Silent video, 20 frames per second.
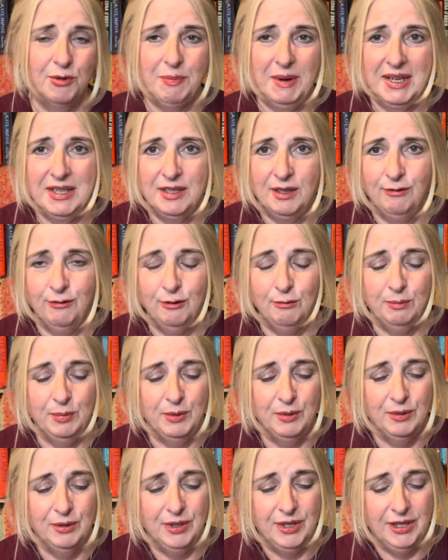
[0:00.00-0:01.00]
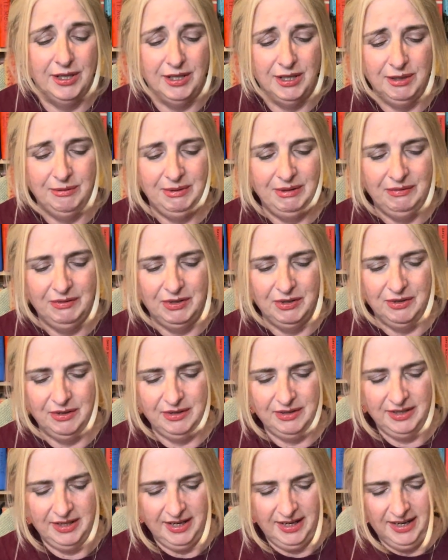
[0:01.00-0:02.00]
Best, the footballer. We've
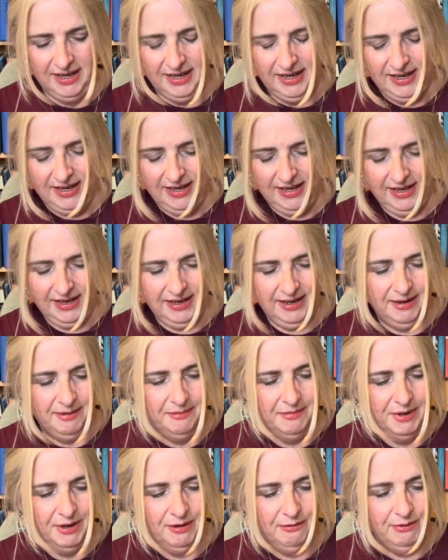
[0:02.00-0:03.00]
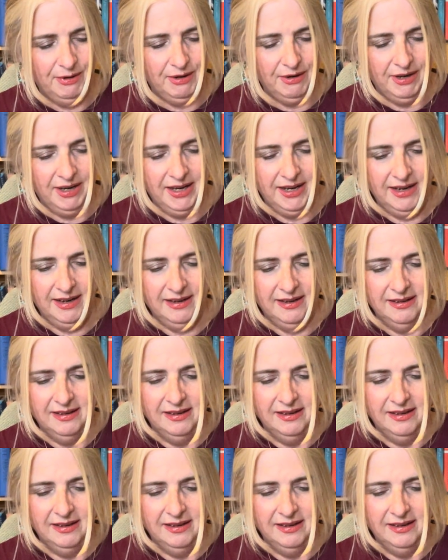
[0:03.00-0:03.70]
got, who have we got here?